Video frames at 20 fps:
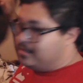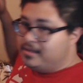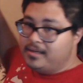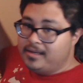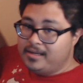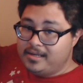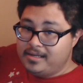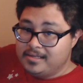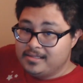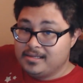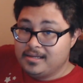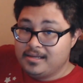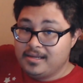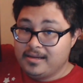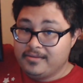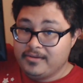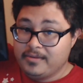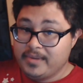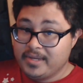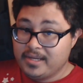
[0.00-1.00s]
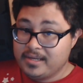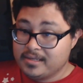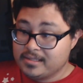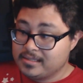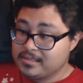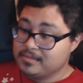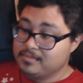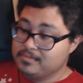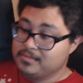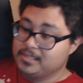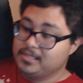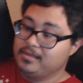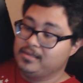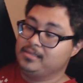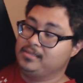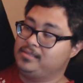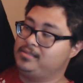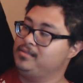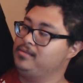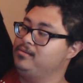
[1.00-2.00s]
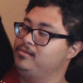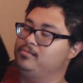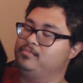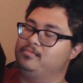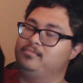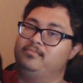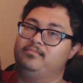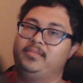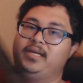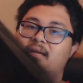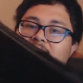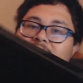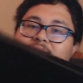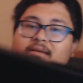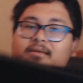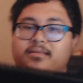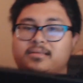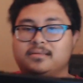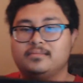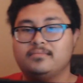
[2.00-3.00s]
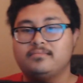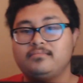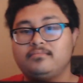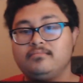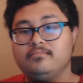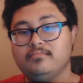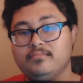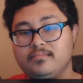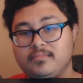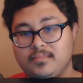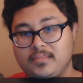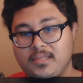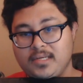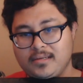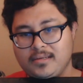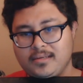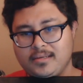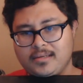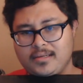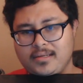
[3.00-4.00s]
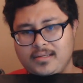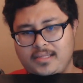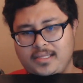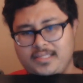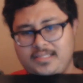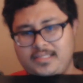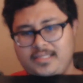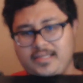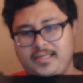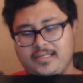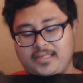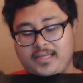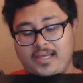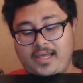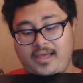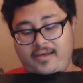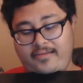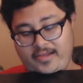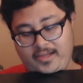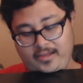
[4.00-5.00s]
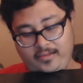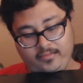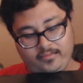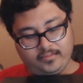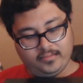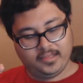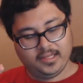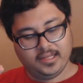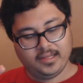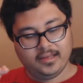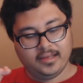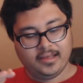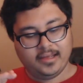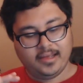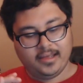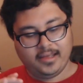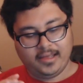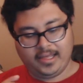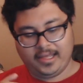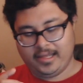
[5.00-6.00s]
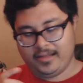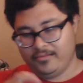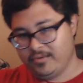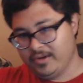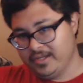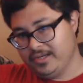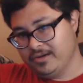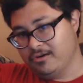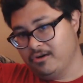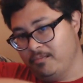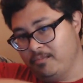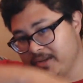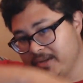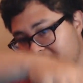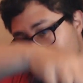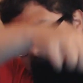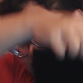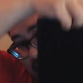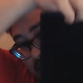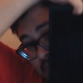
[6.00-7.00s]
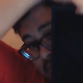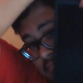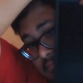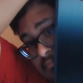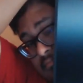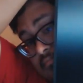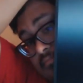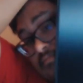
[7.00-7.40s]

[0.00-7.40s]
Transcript: It is a heavy bitch. Alright, so here it is. This thing is heavy. And when you open it up,